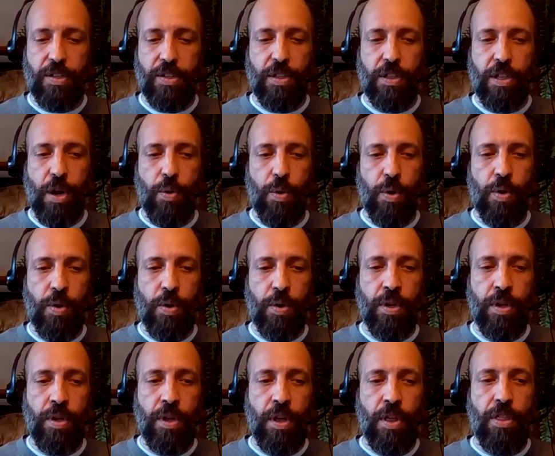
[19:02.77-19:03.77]
lowered
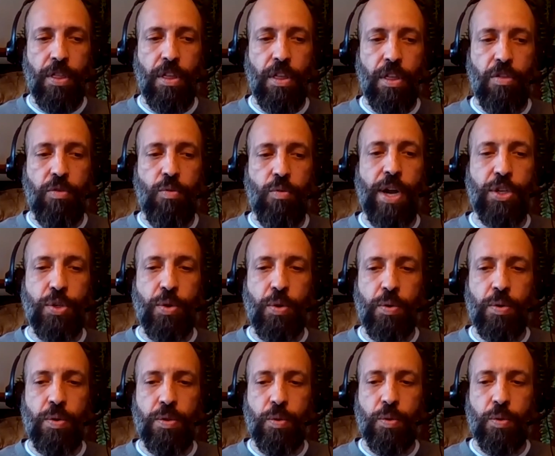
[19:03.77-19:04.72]
the threshold,